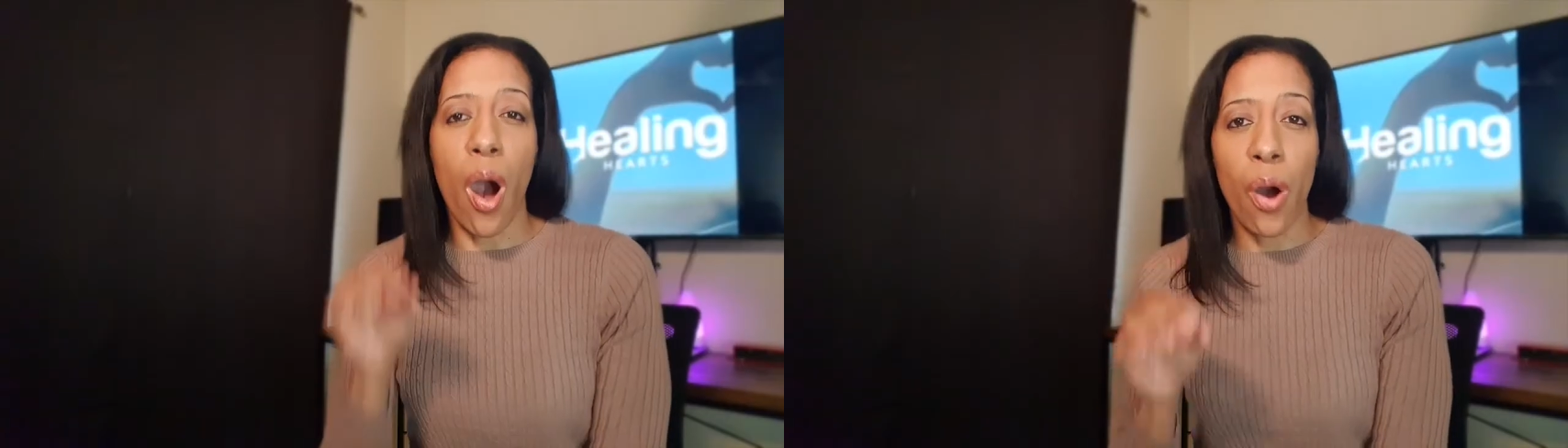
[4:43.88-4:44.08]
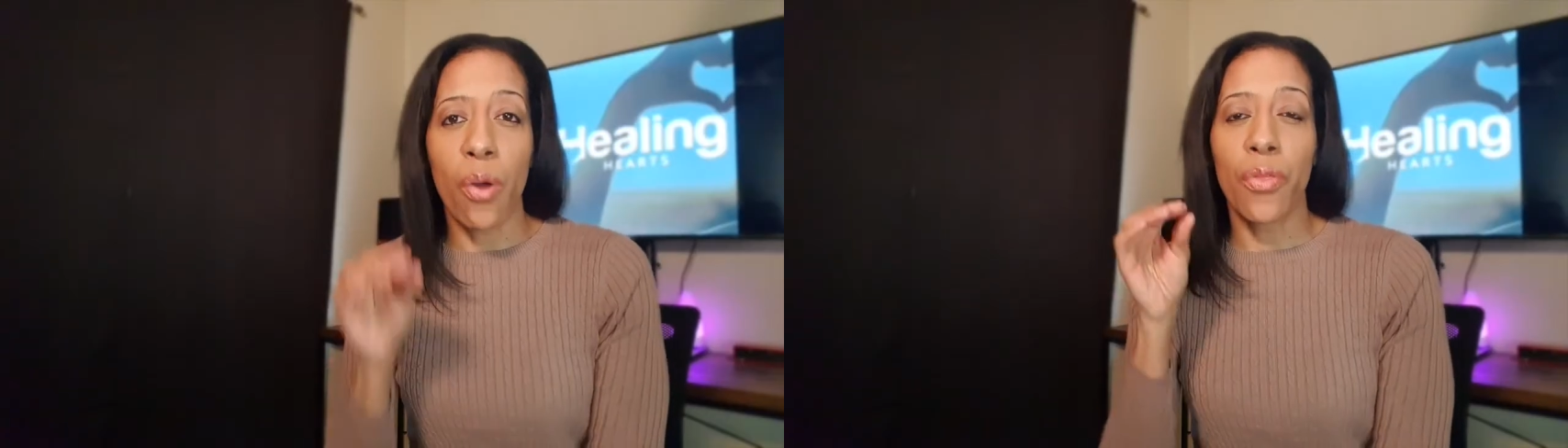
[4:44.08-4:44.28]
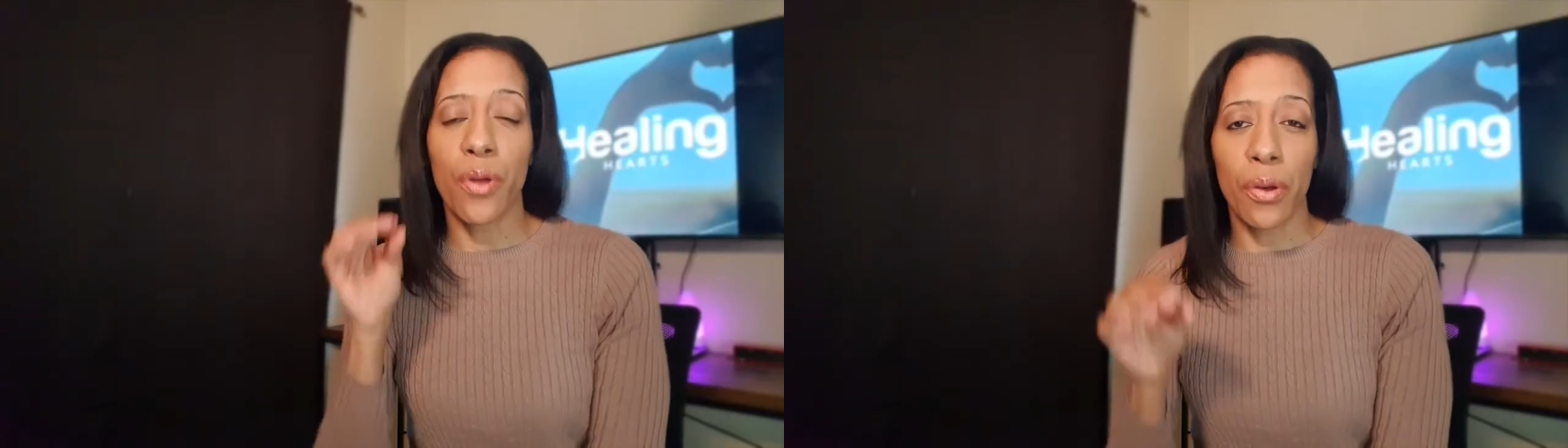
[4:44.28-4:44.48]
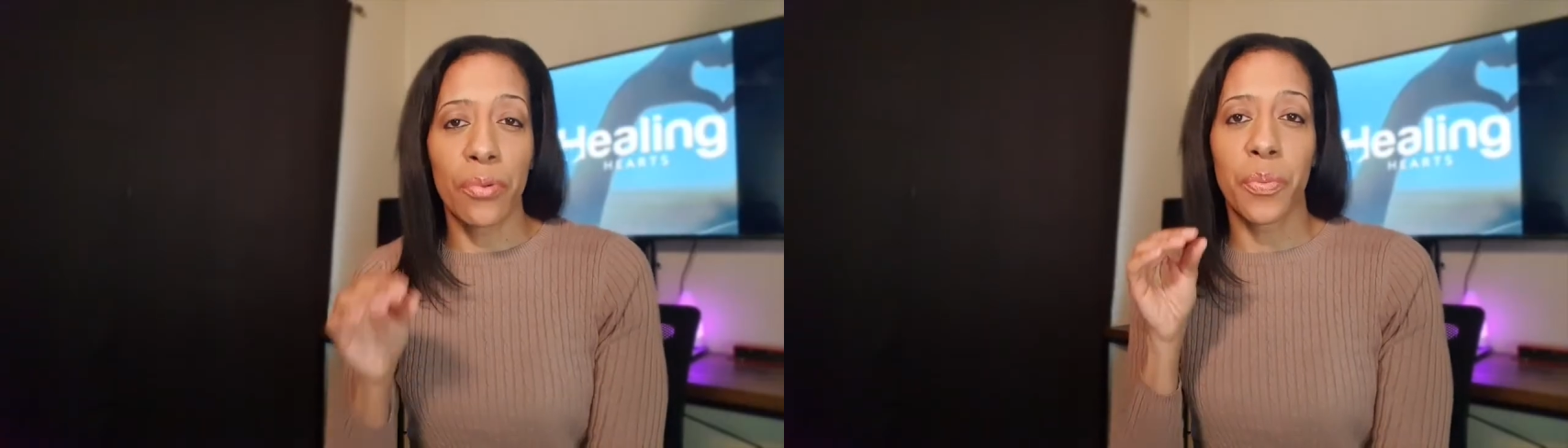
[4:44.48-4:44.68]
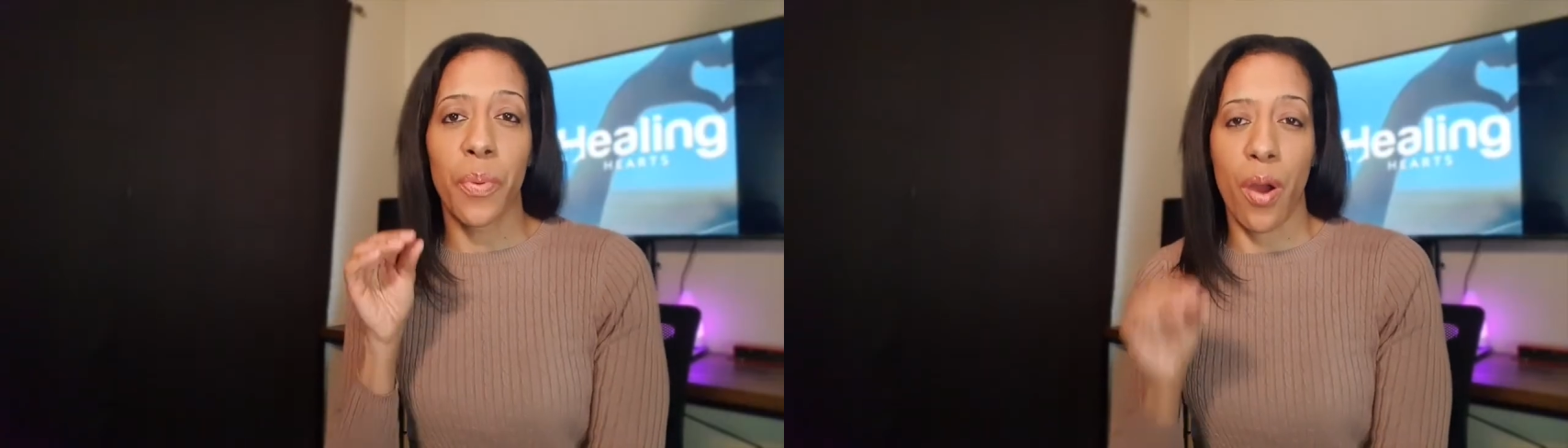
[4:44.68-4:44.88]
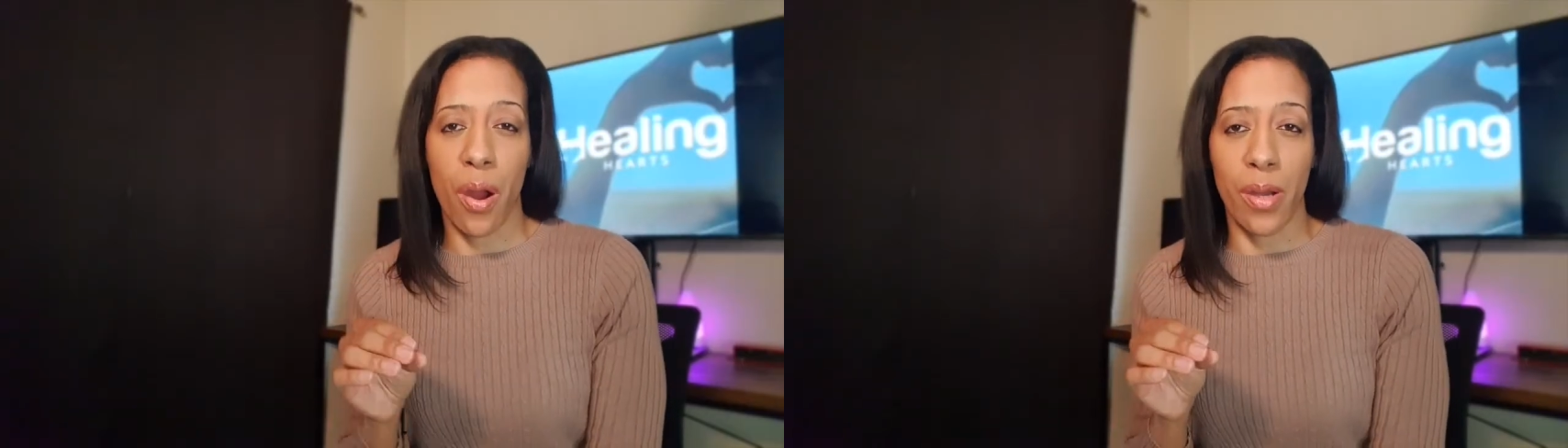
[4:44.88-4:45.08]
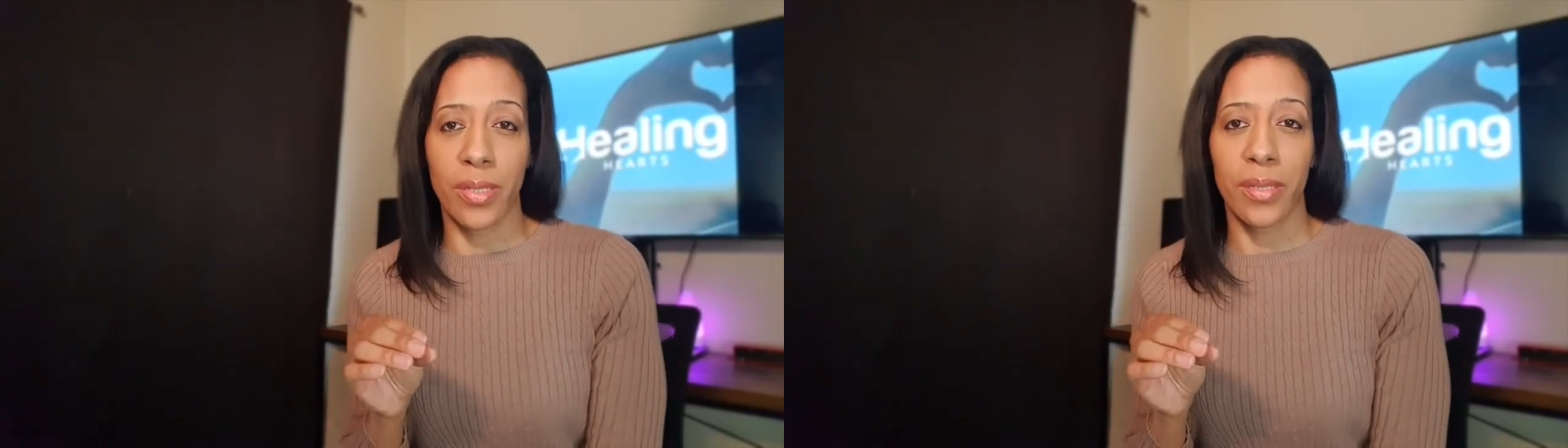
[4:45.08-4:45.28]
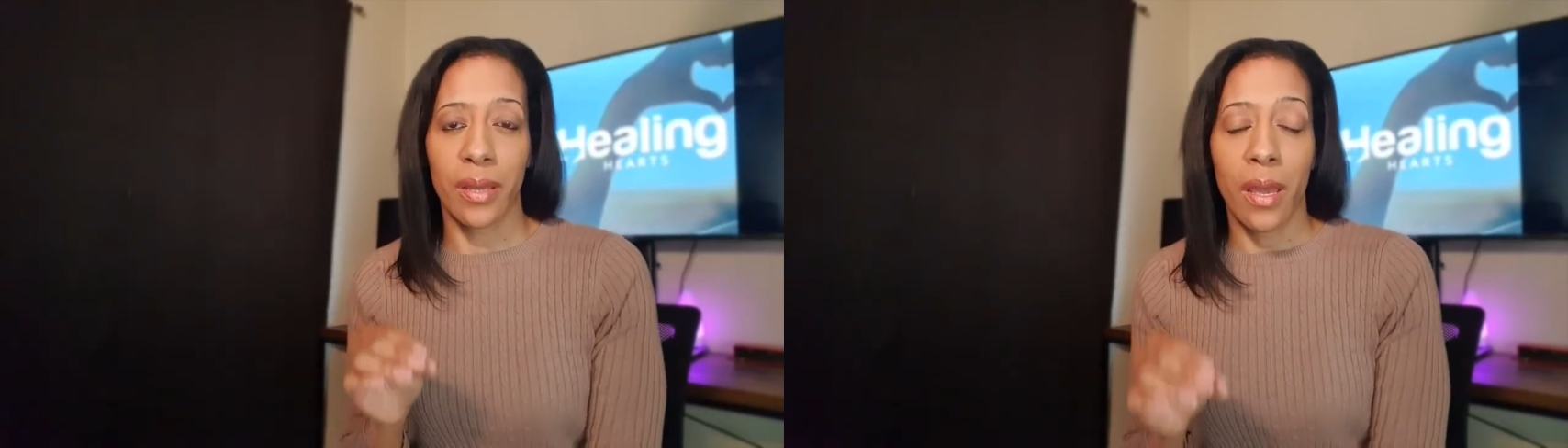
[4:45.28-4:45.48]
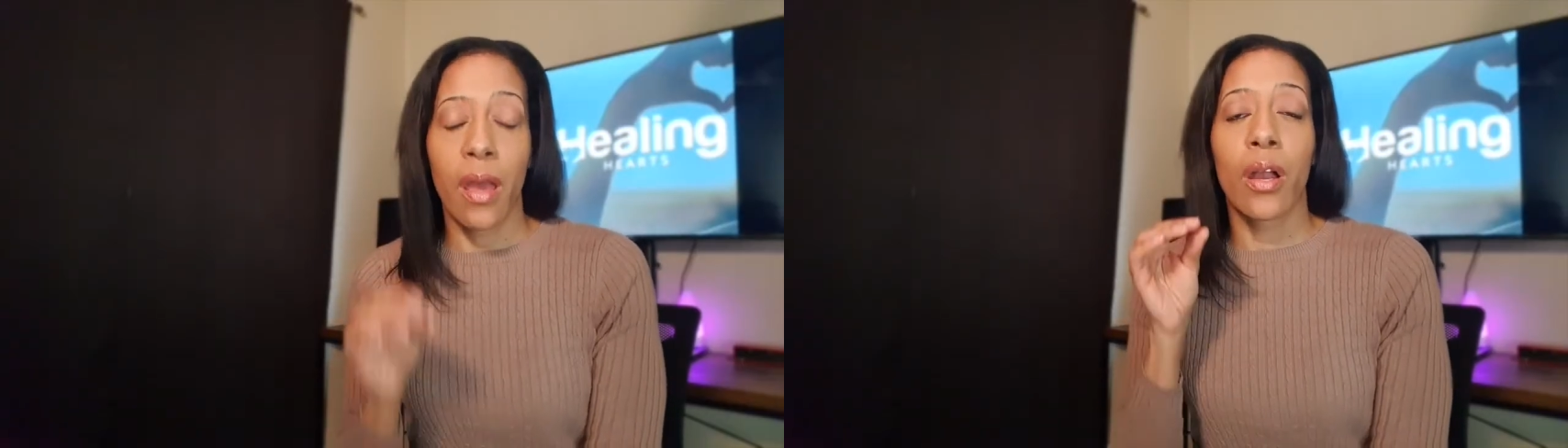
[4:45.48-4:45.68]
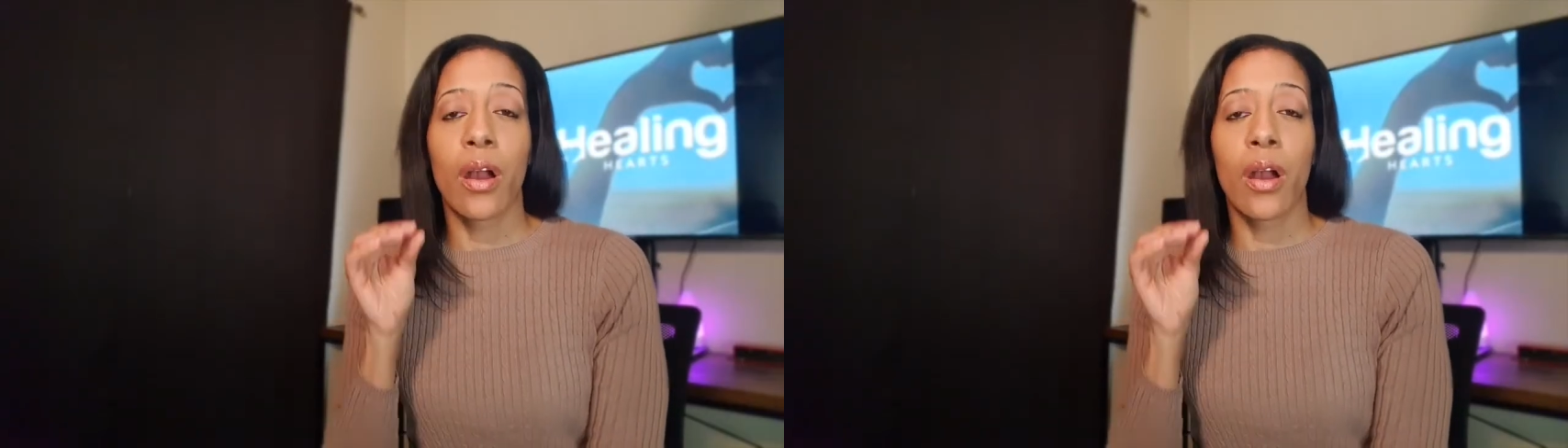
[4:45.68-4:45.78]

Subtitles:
All those parts